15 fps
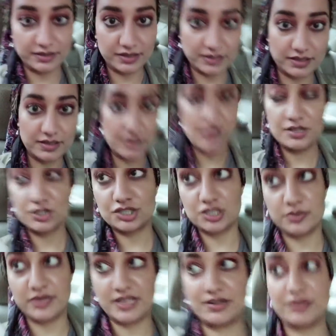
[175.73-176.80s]
the
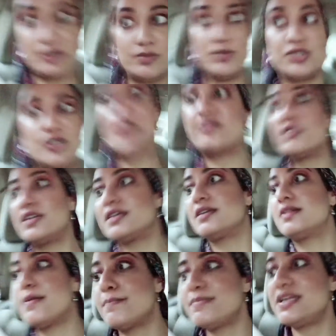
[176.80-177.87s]
Shelby County Human
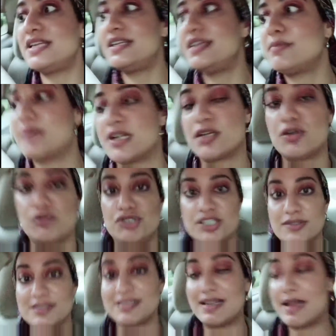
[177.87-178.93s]
Trafficking meeting. My co-chair
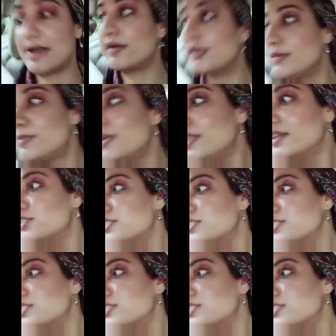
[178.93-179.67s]
is not going to be there